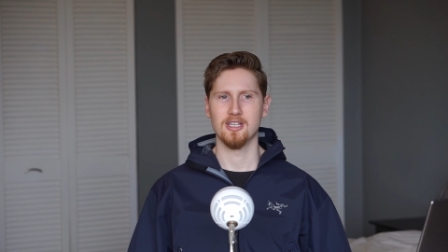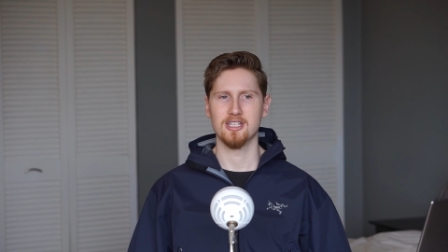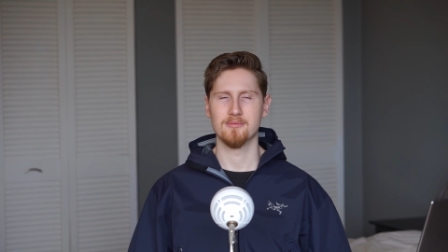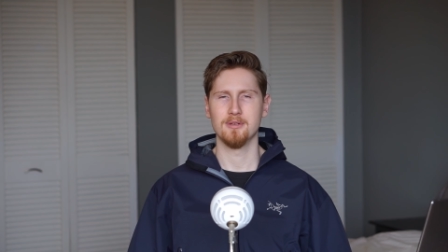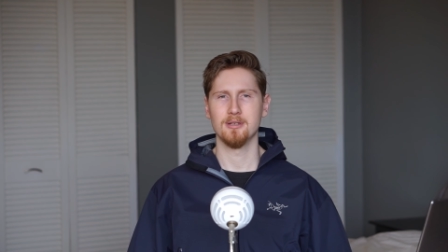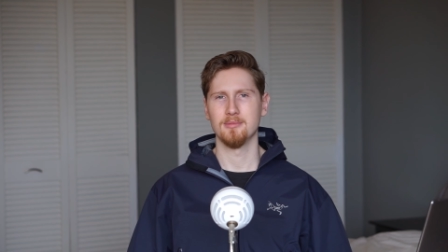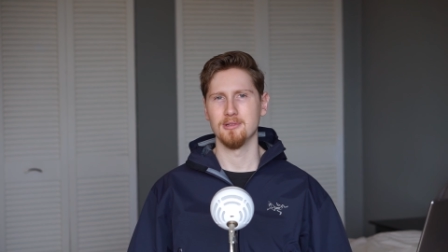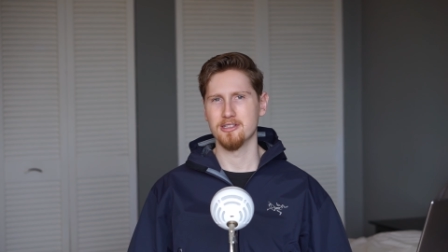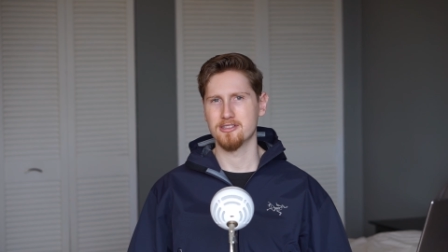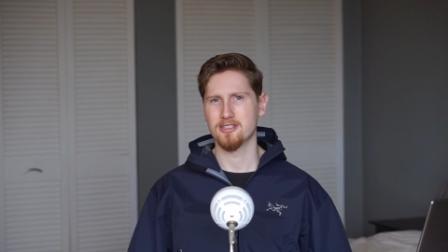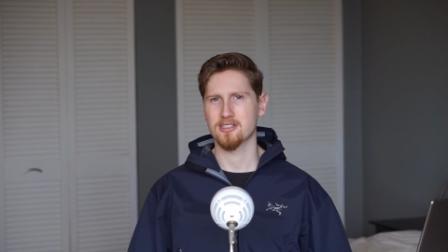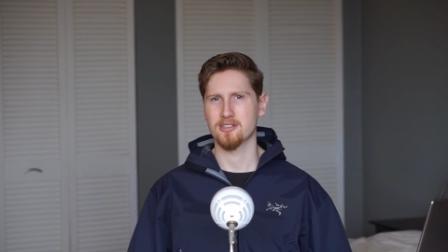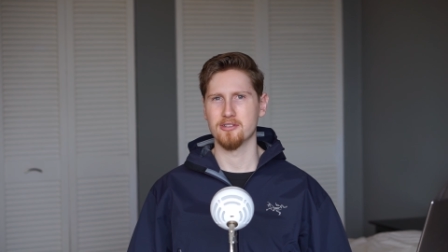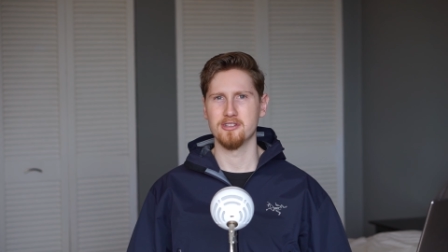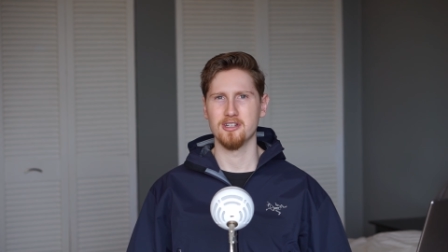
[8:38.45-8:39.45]
It's
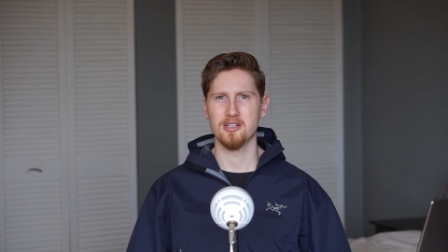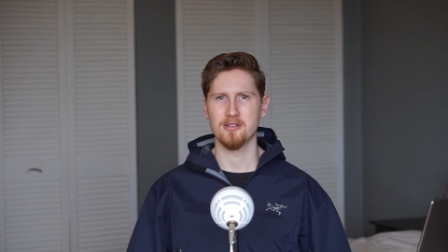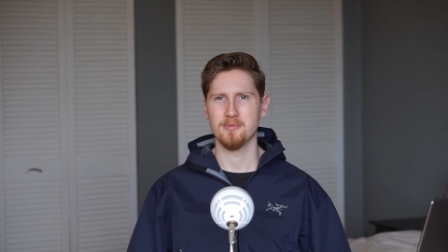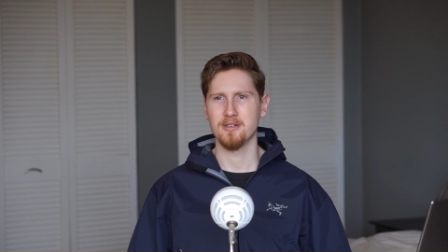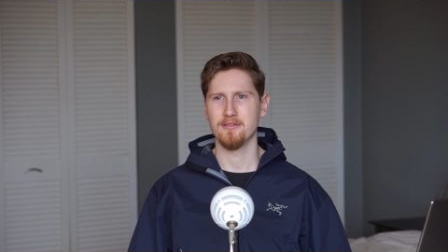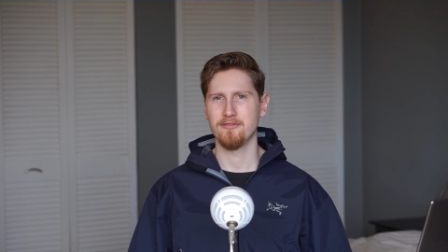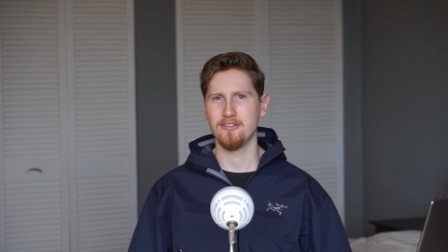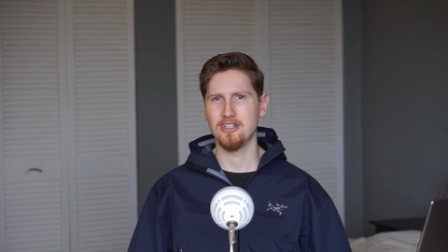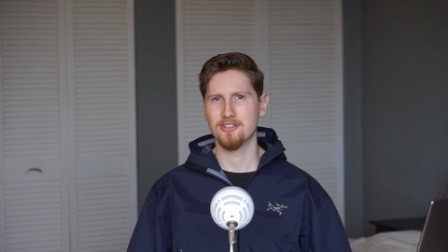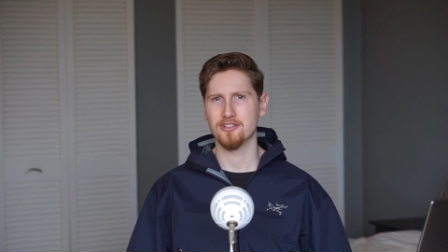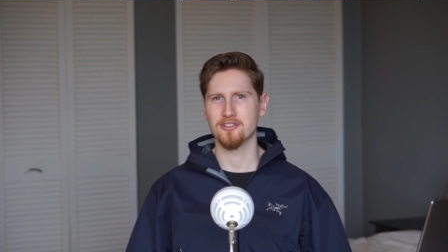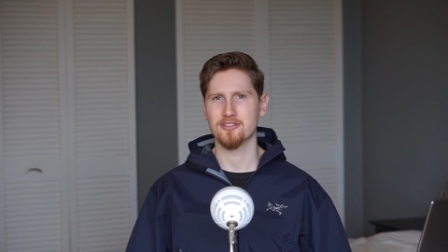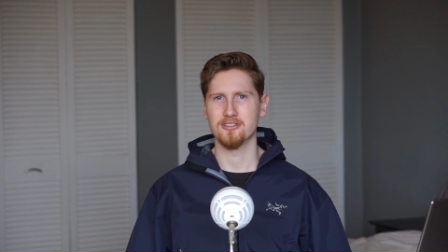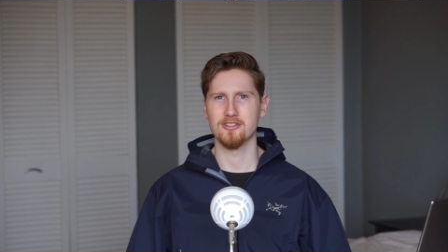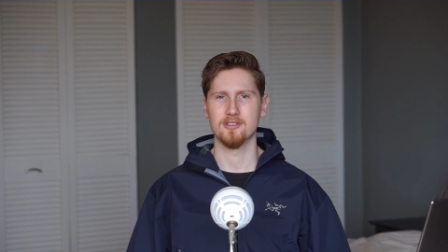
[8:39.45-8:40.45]
minimalistic, so there's not as many
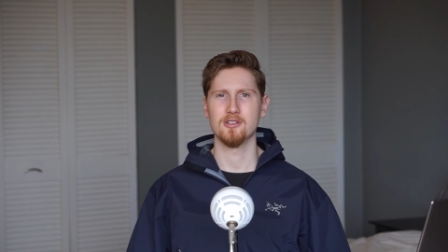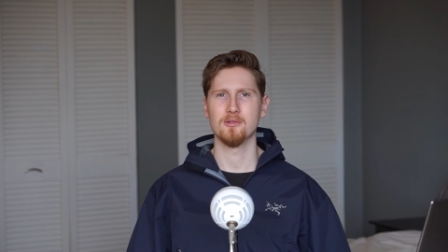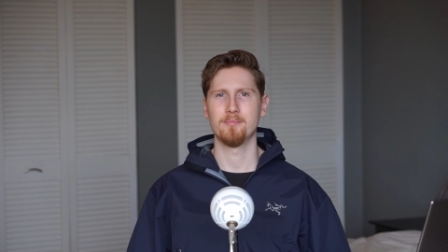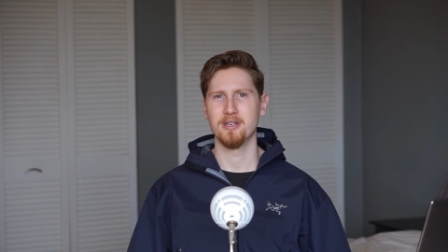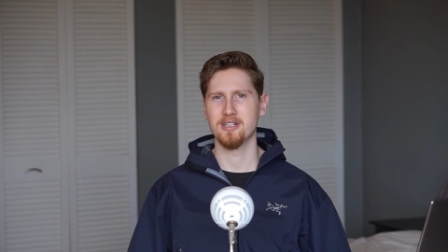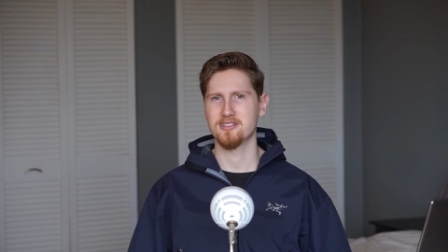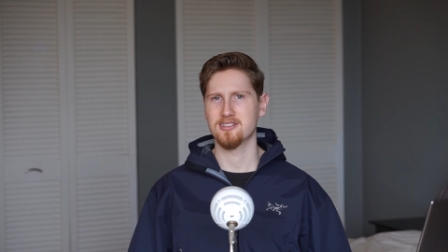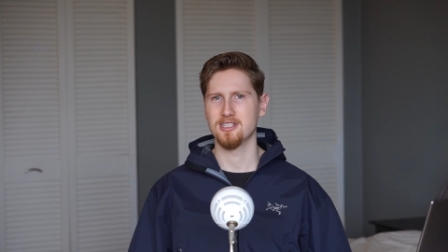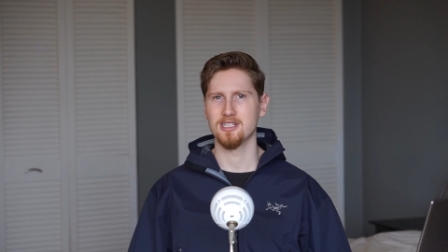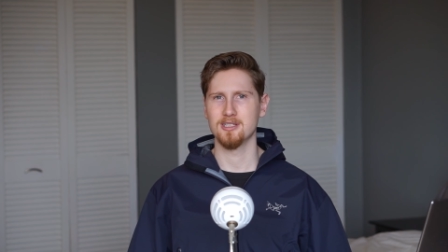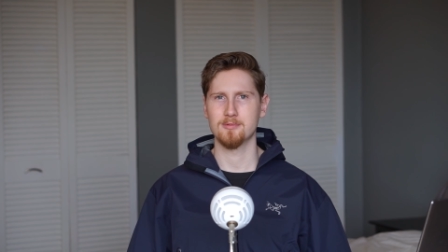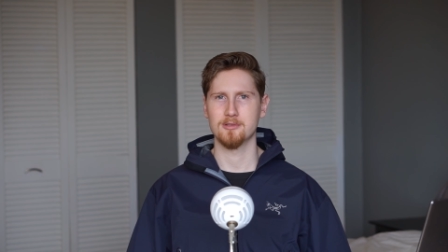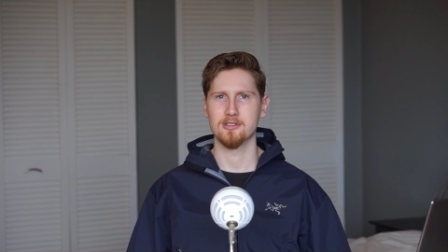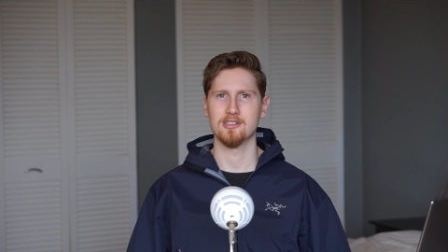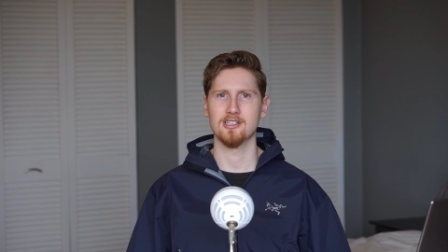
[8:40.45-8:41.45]
features, there's no pit
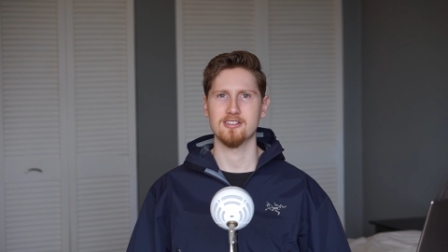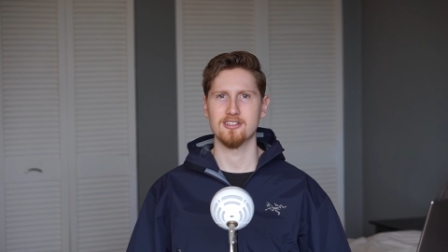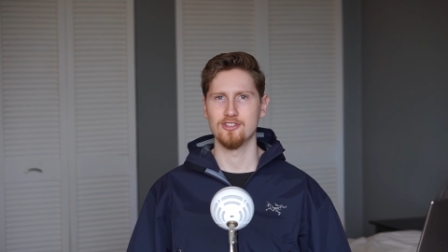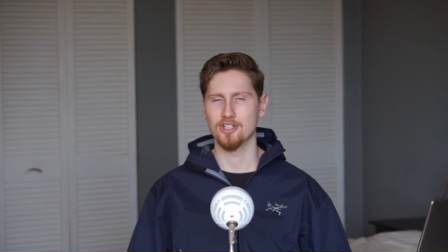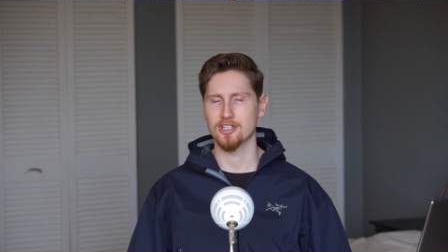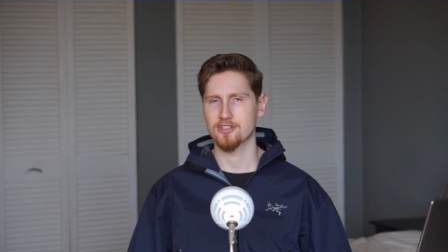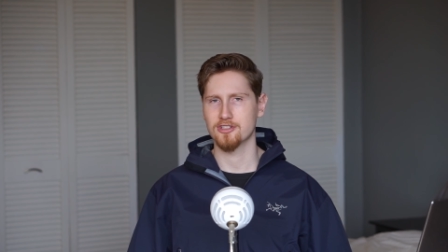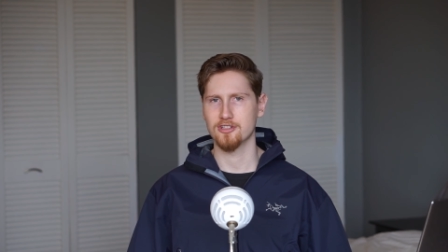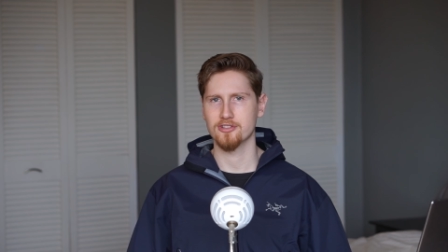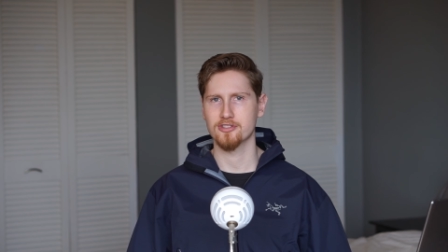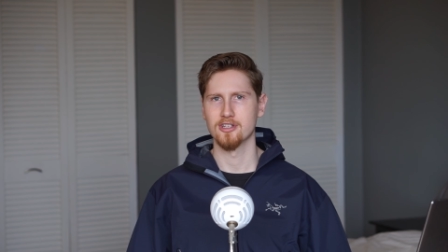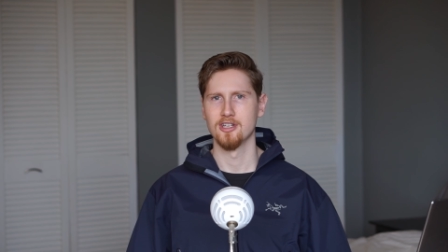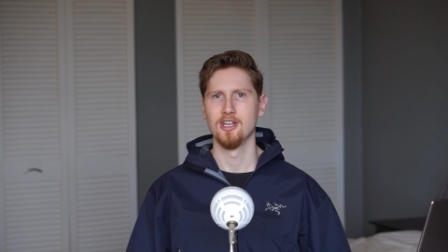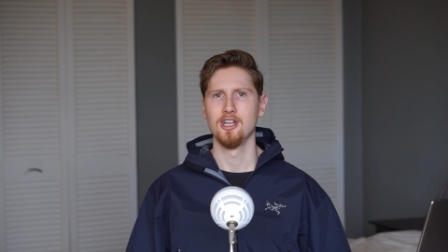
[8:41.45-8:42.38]
zips, there's less adjusters,